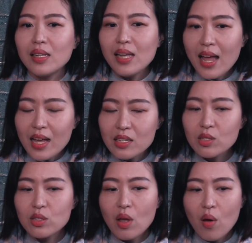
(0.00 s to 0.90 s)
Yes,
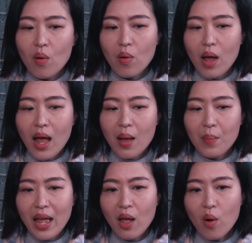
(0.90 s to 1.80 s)
so
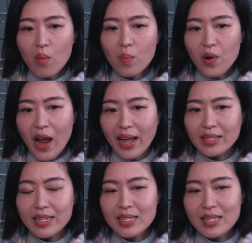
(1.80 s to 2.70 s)
my own
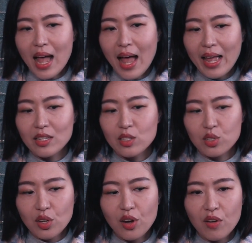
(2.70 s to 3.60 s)
practice, I
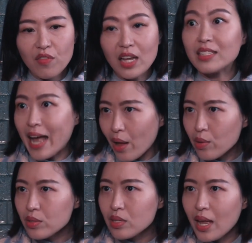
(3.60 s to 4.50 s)
serve
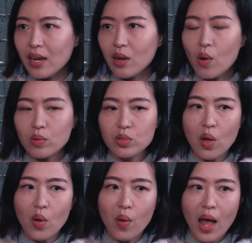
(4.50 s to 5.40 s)
adults and
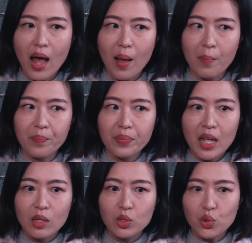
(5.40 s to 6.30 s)
also
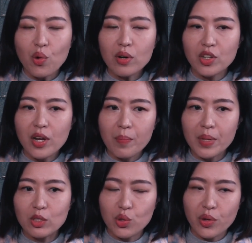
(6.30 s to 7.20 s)
children
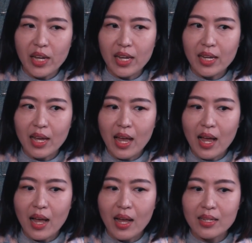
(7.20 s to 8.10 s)
between
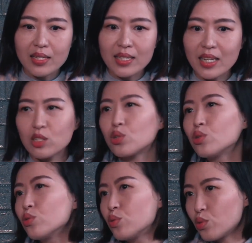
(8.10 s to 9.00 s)
6
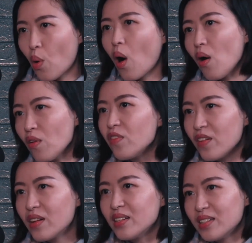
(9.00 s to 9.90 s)
to 12.
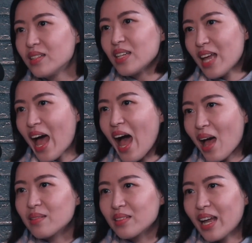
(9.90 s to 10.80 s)

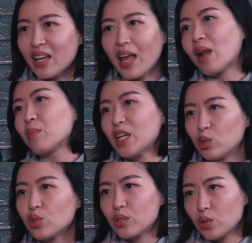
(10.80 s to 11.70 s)
Yeah, like
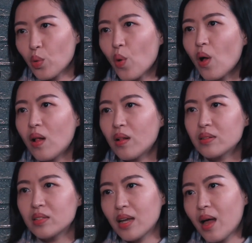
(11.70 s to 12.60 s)
elementary
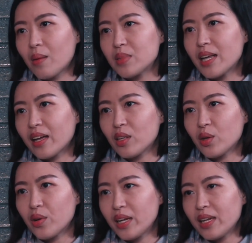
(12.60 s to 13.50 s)
schools,
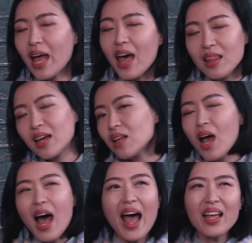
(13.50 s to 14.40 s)
secondary. Yeah, that
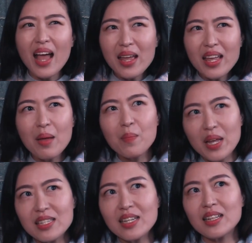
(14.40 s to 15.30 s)
I can
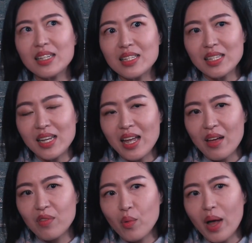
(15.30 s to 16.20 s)
basically see
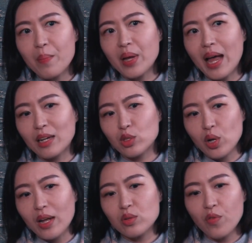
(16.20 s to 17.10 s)
everyone, but I
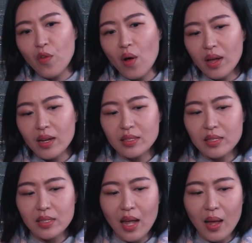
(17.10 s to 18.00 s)
try to
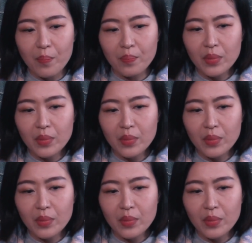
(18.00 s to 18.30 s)
focus on